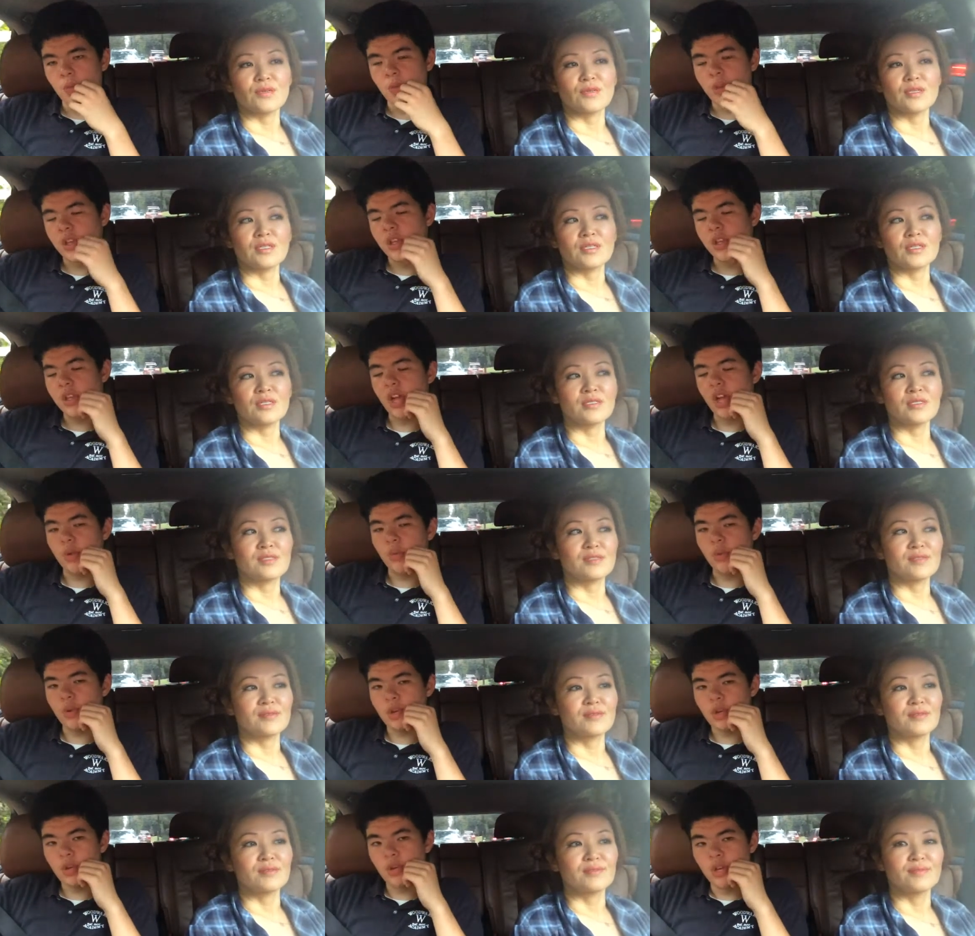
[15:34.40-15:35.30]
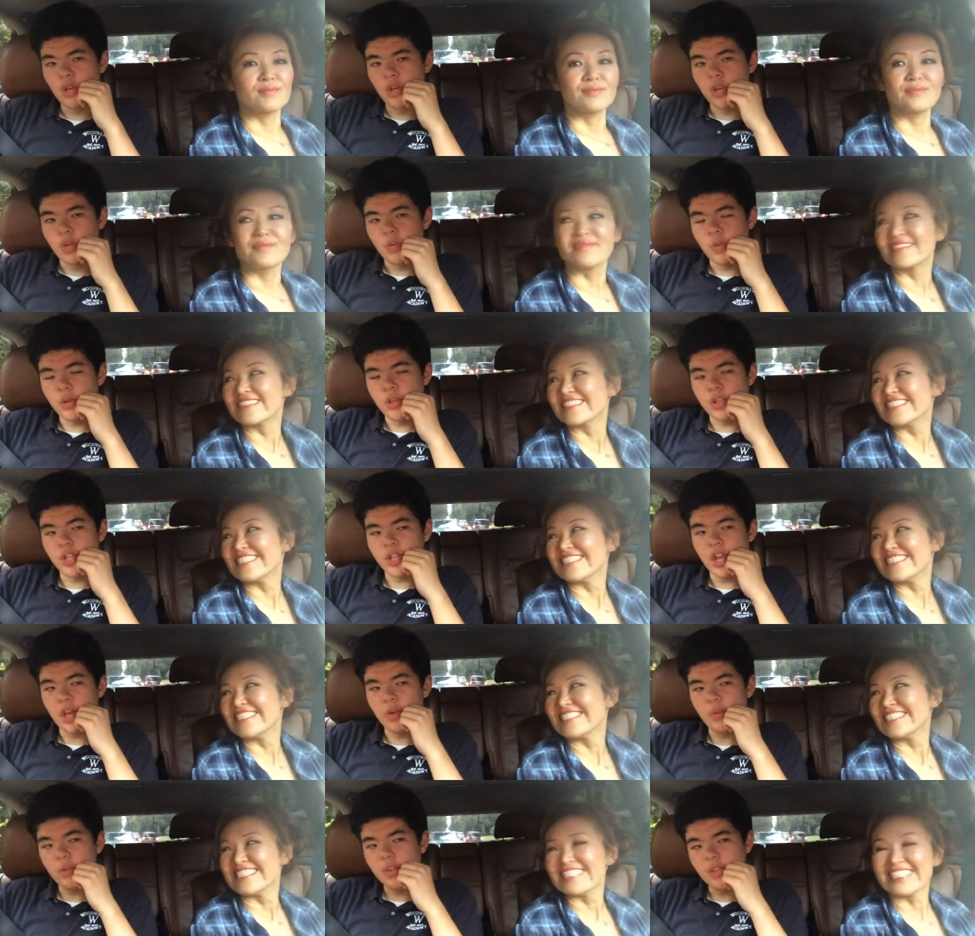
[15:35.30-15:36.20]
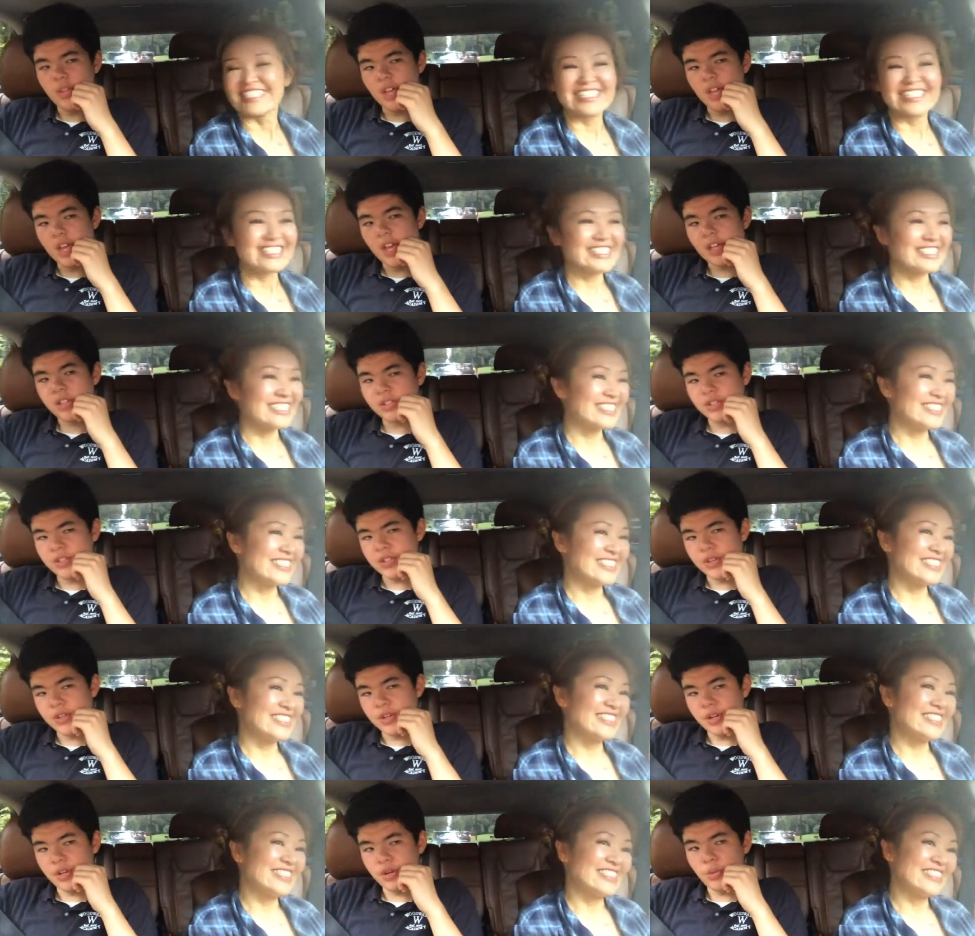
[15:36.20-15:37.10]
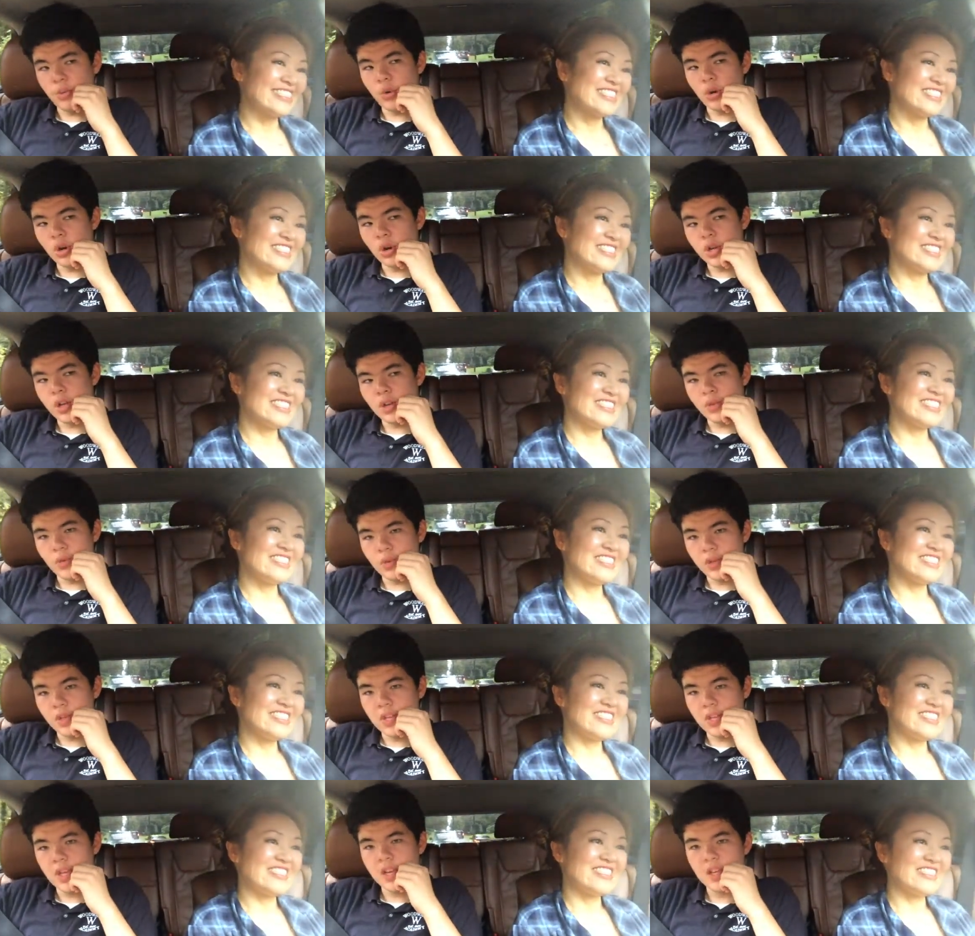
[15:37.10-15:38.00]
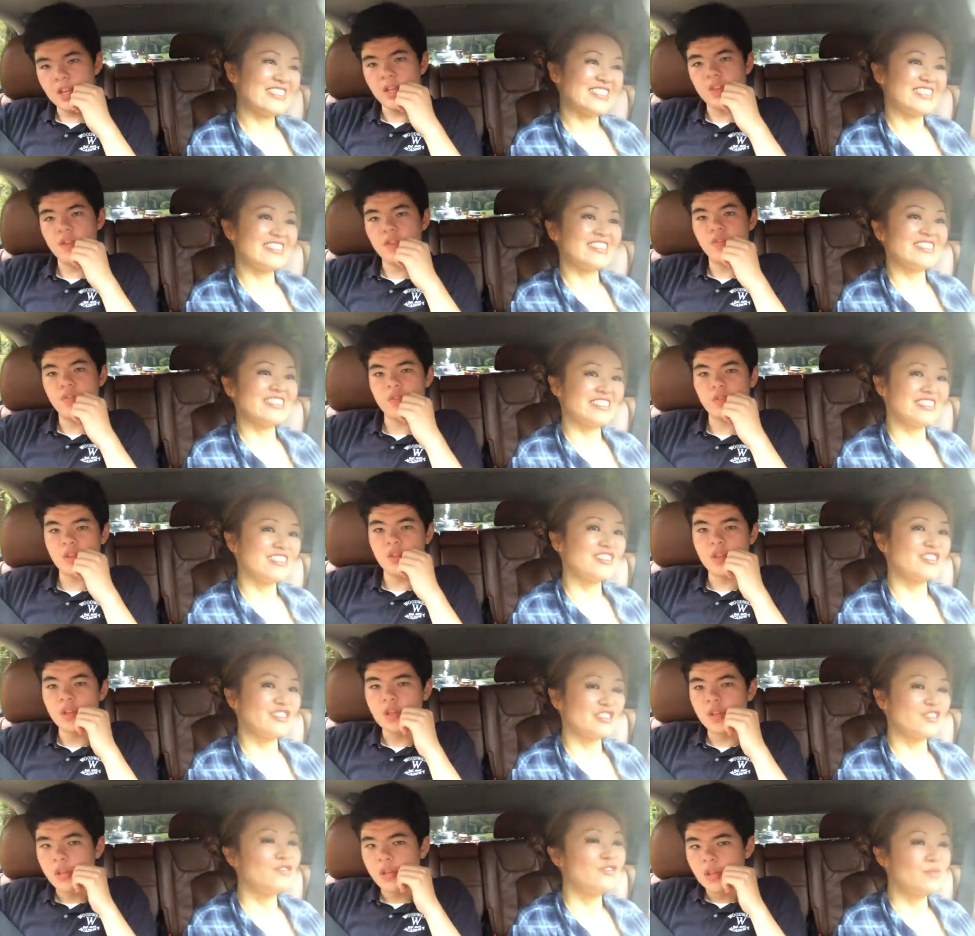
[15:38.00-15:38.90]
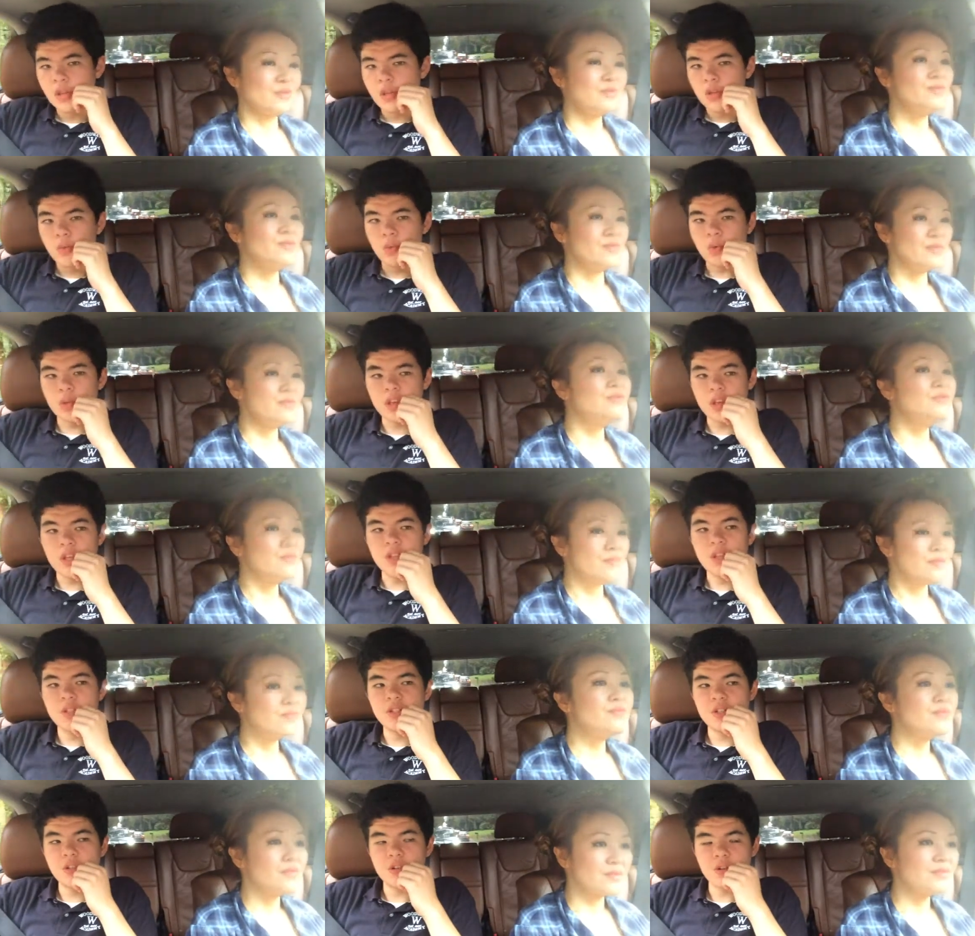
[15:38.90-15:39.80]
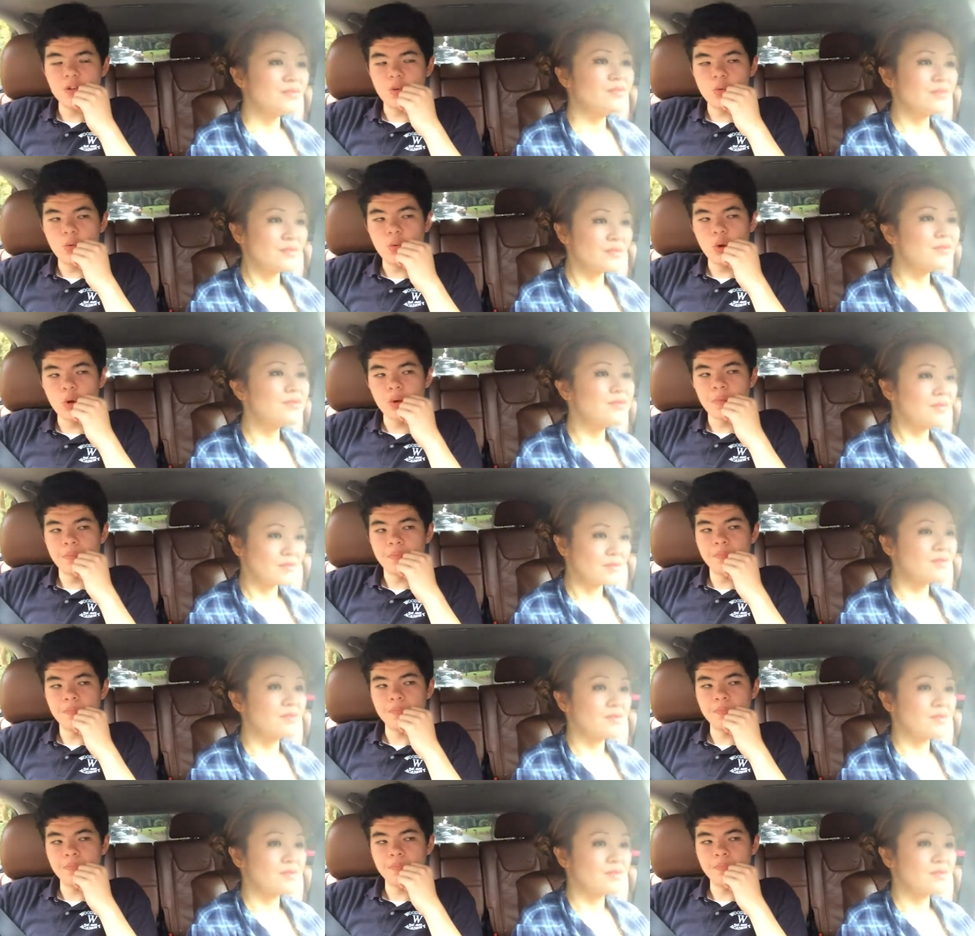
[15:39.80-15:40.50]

Speaker 1: we cannot w- we cannot win the exterior war if we can't even win the interior war.